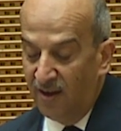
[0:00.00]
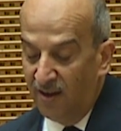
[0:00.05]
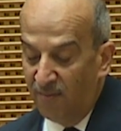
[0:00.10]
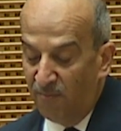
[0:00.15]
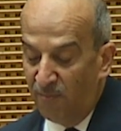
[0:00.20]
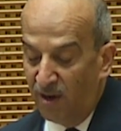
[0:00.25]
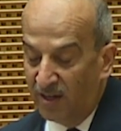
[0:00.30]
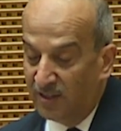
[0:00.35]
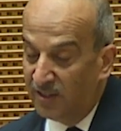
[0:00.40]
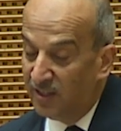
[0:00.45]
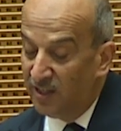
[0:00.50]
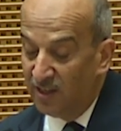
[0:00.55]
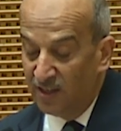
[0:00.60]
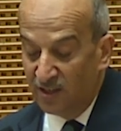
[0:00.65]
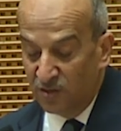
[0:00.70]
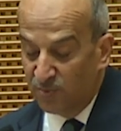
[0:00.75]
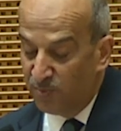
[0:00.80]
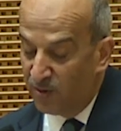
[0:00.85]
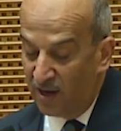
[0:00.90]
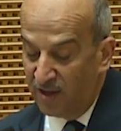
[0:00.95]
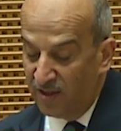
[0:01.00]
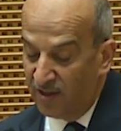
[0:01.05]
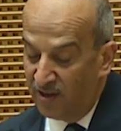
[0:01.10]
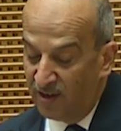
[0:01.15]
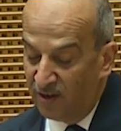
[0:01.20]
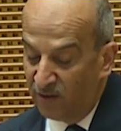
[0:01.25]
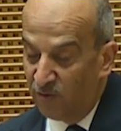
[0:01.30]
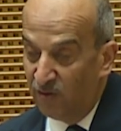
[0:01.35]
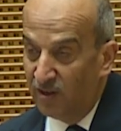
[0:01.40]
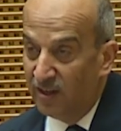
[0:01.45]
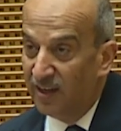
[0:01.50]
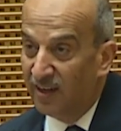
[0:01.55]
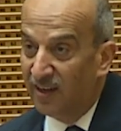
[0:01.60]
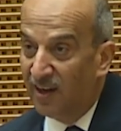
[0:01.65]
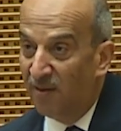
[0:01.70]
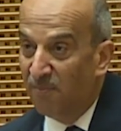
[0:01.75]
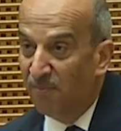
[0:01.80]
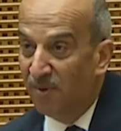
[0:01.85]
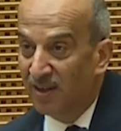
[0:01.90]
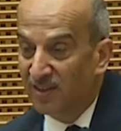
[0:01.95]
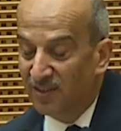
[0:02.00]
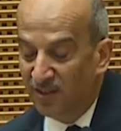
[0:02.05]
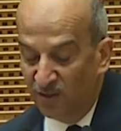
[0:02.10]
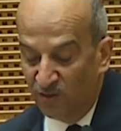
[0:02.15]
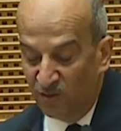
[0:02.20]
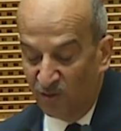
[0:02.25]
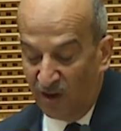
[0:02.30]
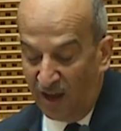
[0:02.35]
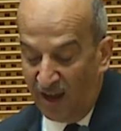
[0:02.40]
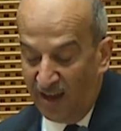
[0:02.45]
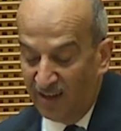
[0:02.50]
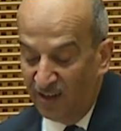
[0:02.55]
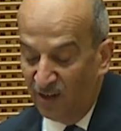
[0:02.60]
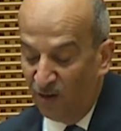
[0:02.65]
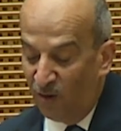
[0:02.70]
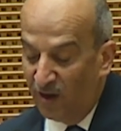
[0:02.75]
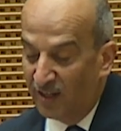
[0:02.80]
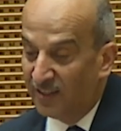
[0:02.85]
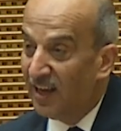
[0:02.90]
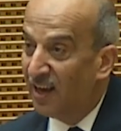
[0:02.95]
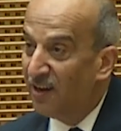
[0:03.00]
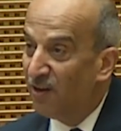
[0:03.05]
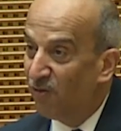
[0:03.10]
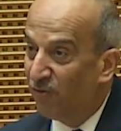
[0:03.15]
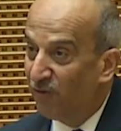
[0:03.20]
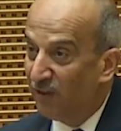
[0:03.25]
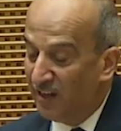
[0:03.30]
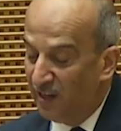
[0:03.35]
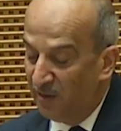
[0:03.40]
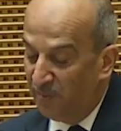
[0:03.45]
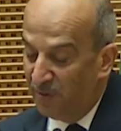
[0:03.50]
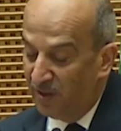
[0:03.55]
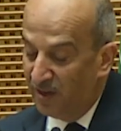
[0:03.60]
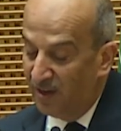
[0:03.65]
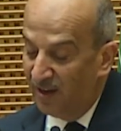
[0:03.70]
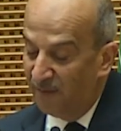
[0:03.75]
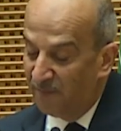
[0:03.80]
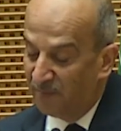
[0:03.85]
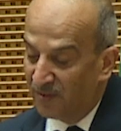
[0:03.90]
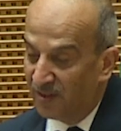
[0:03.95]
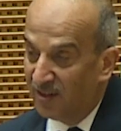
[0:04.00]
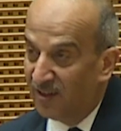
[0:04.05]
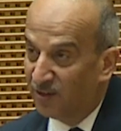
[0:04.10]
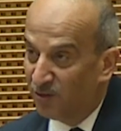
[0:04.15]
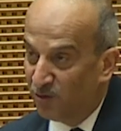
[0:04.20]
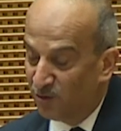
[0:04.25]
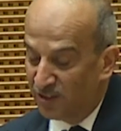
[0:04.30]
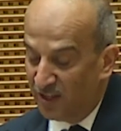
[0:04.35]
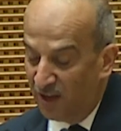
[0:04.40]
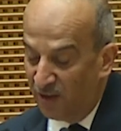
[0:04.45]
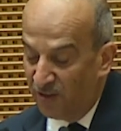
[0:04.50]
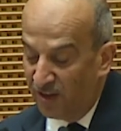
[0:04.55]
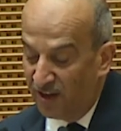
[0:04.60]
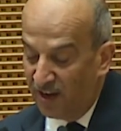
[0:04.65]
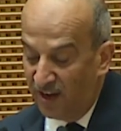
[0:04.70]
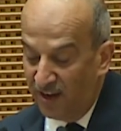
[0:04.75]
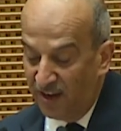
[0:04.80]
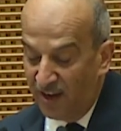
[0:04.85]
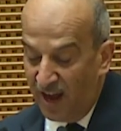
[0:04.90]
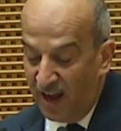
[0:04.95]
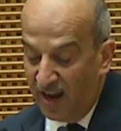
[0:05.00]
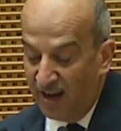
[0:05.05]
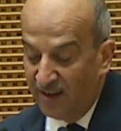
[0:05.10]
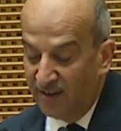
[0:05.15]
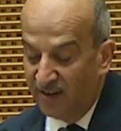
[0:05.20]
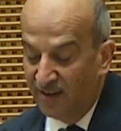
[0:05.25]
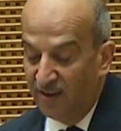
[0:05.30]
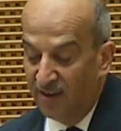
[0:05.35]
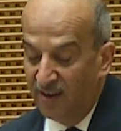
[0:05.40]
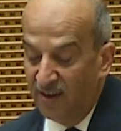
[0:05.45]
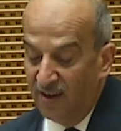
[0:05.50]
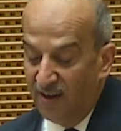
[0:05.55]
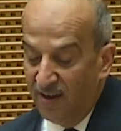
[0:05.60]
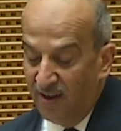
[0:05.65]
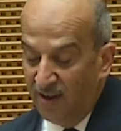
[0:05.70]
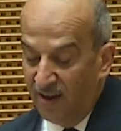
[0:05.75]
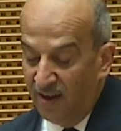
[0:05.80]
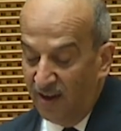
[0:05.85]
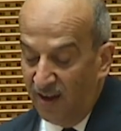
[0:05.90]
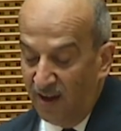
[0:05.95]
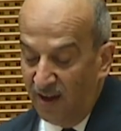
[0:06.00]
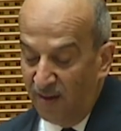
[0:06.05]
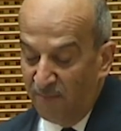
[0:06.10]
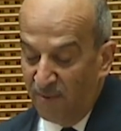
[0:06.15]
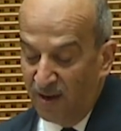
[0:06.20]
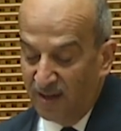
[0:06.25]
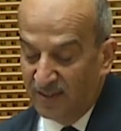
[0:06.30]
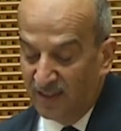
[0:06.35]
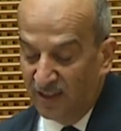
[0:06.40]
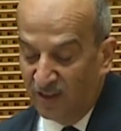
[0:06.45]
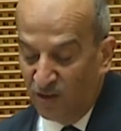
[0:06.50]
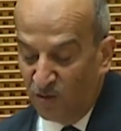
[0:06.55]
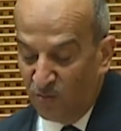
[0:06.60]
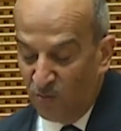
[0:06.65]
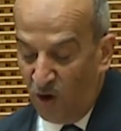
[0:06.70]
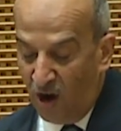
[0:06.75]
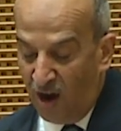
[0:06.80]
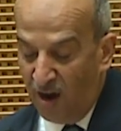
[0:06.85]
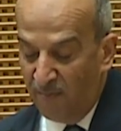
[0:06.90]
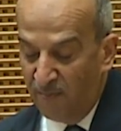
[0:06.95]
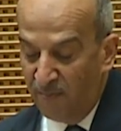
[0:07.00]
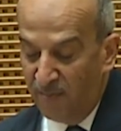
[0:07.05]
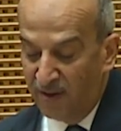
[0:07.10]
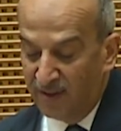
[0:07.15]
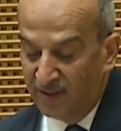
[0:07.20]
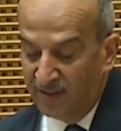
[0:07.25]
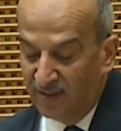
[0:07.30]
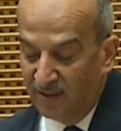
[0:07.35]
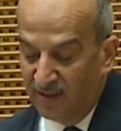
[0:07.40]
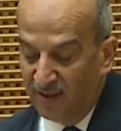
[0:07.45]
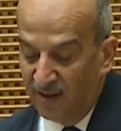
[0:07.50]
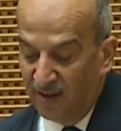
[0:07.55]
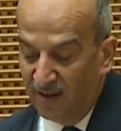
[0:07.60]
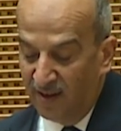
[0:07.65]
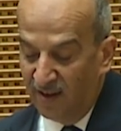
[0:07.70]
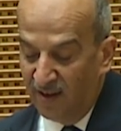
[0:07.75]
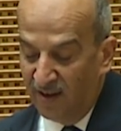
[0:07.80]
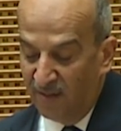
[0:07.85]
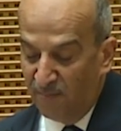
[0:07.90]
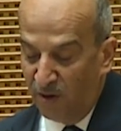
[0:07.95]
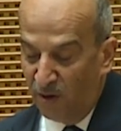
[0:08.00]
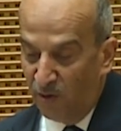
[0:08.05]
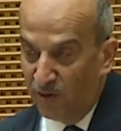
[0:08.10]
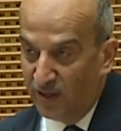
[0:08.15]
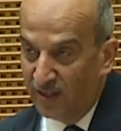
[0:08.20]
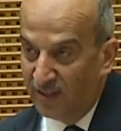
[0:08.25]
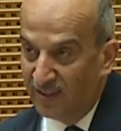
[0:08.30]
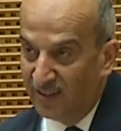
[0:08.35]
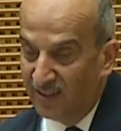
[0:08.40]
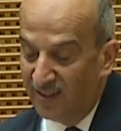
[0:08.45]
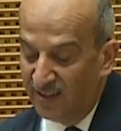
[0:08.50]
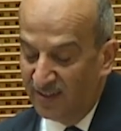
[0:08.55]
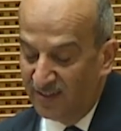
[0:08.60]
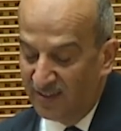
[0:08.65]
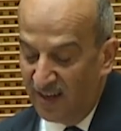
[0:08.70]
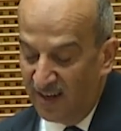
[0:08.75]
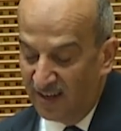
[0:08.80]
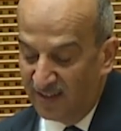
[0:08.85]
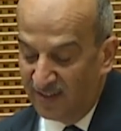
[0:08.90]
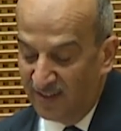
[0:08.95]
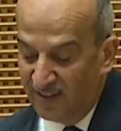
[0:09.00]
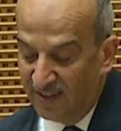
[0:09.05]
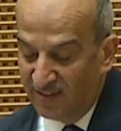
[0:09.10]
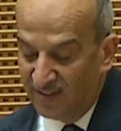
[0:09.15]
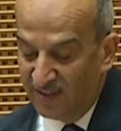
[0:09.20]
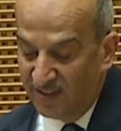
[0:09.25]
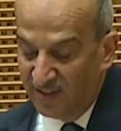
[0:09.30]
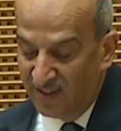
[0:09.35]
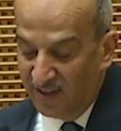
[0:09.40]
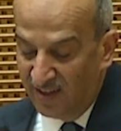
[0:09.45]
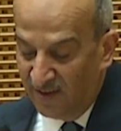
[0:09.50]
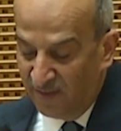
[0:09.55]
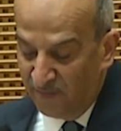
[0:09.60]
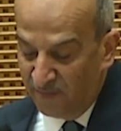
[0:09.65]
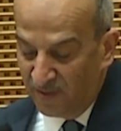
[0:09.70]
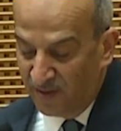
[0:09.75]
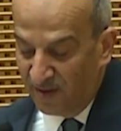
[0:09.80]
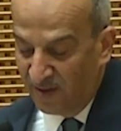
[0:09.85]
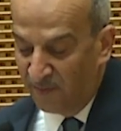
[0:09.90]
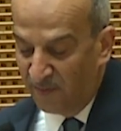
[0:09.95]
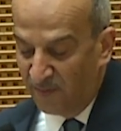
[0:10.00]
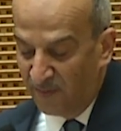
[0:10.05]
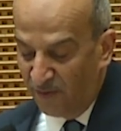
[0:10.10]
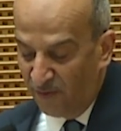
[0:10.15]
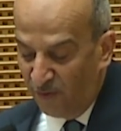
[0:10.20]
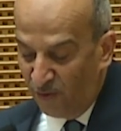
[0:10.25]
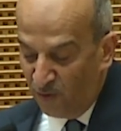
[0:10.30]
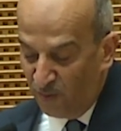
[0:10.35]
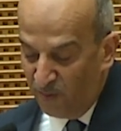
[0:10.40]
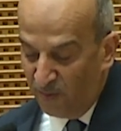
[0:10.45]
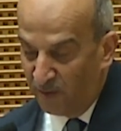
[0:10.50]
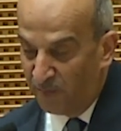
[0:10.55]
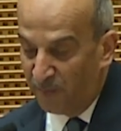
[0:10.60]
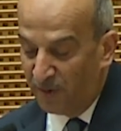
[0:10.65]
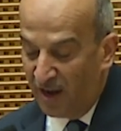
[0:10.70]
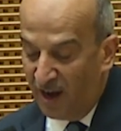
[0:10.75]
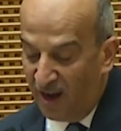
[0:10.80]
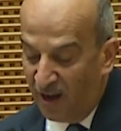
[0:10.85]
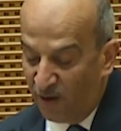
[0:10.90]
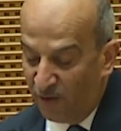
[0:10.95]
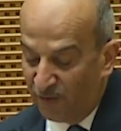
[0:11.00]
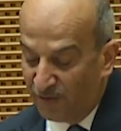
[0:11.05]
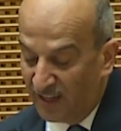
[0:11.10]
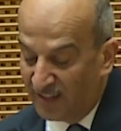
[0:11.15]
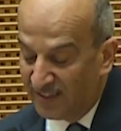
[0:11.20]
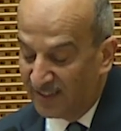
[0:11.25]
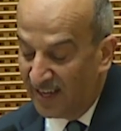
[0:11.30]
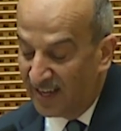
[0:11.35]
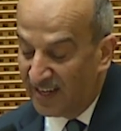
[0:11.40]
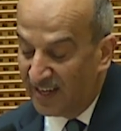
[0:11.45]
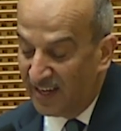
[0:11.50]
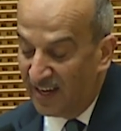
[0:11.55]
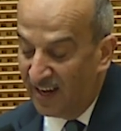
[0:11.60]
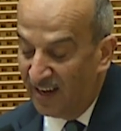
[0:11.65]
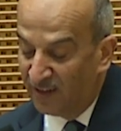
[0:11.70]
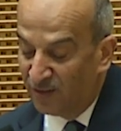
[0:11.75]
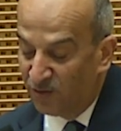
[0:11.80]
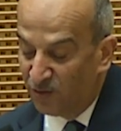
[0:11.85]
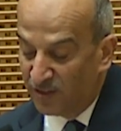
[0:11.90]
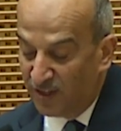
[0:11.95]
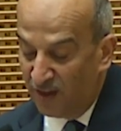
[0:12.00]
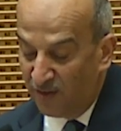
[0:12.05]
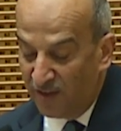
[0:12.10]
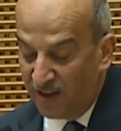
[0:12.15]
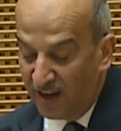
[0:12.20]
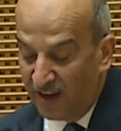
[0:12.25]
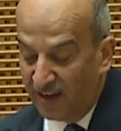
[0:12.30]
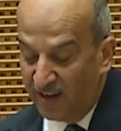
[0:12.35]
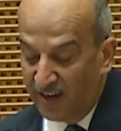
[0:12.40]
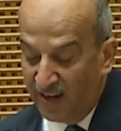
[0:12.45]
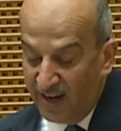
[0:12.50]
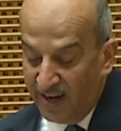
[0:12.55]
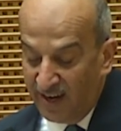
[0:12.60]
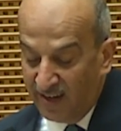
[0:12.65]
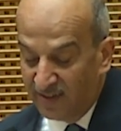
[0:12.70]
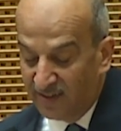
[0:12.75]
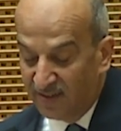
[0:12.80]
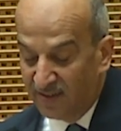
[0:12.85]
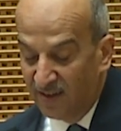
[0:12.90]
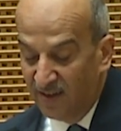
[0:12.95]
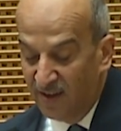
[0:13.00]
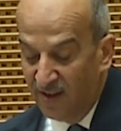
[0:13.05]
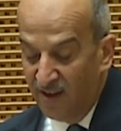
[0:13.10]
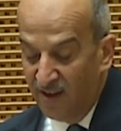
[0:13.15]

my dearest brother and colleague, Ambassador Ali Al-Waidan of Libya in 2009, Ambassador Muhammad Mawindi, His Excellency, the former PR of Tanzania in 2008,